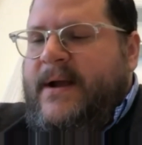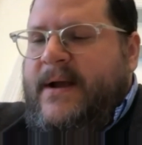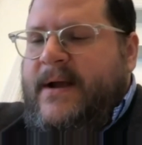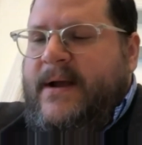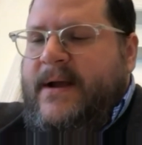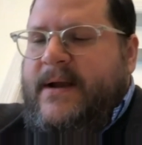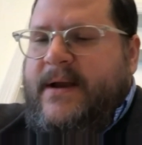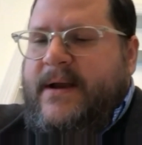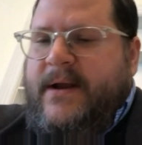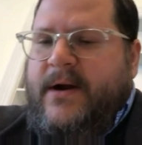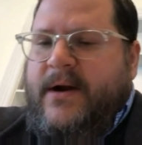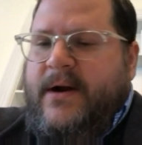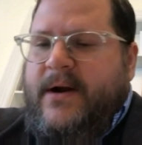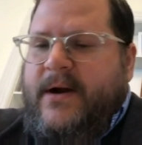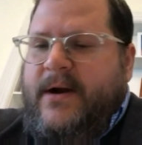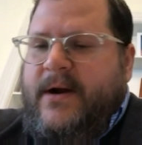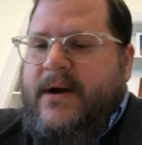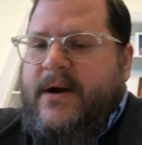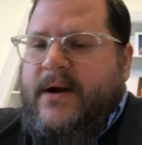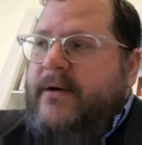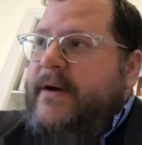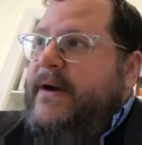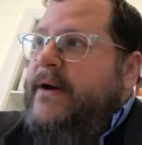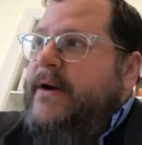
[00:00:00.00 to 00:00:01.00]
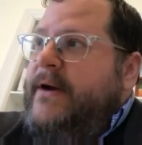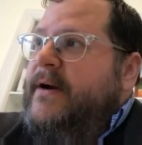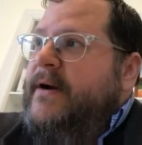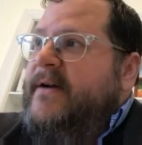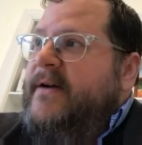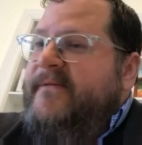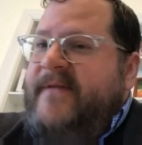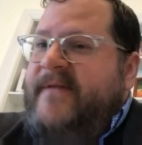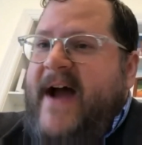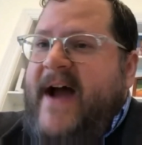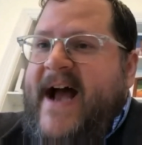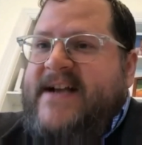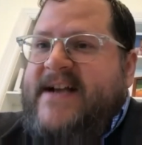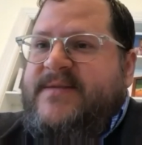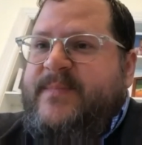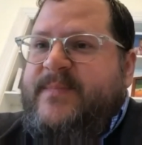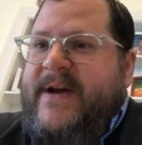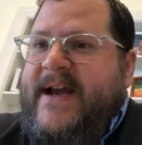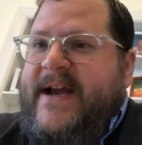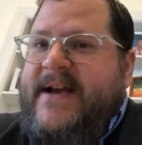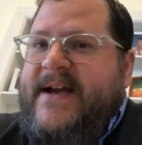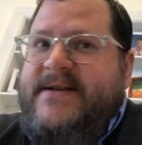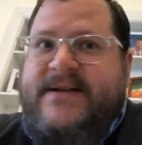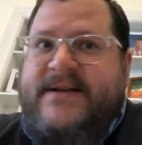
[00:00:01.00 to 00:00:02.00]
You're in a
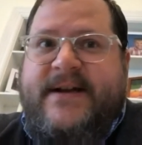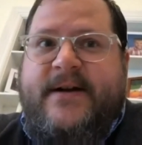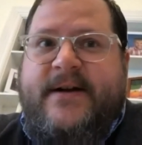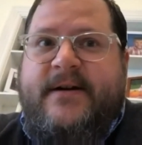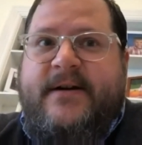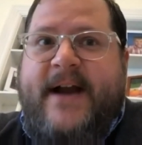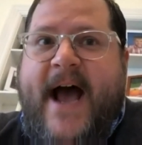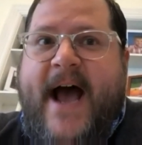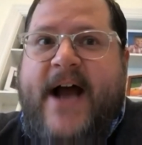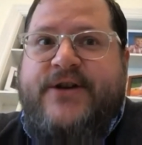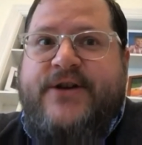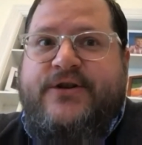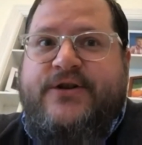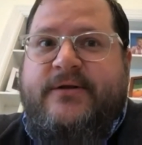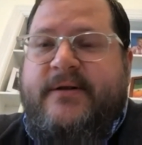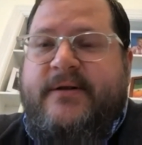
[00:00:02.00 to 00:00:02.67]
fast-paced international